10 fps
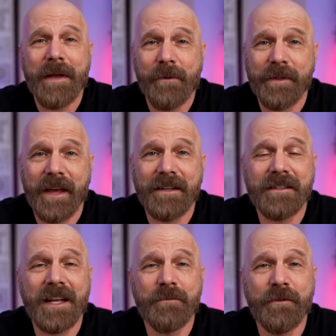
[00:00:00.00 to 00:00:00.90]
And with that,
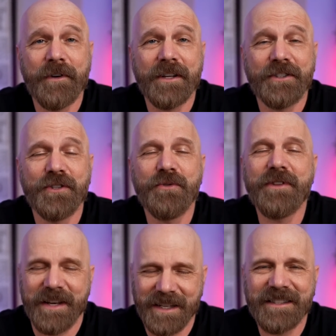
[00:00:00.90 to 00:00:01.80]
it's time to move on to
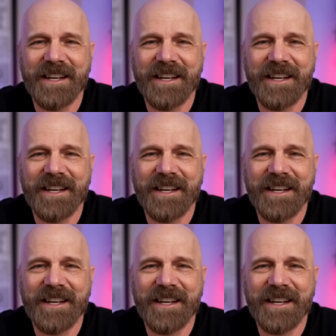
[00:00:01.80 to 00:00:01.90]
the next